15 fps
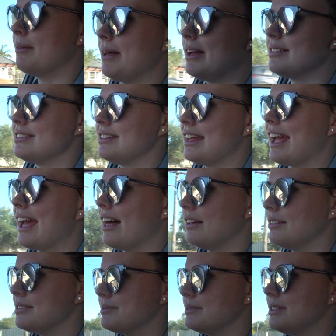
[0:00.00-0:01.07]
come out to the
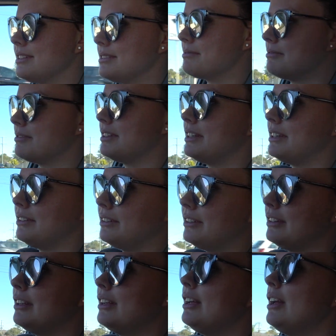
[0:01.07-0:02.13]
house which is really
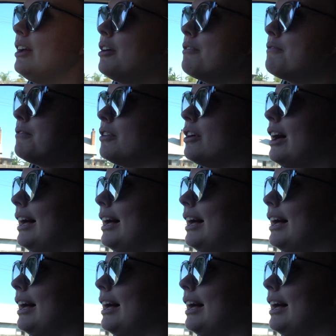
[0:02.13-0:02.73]
good for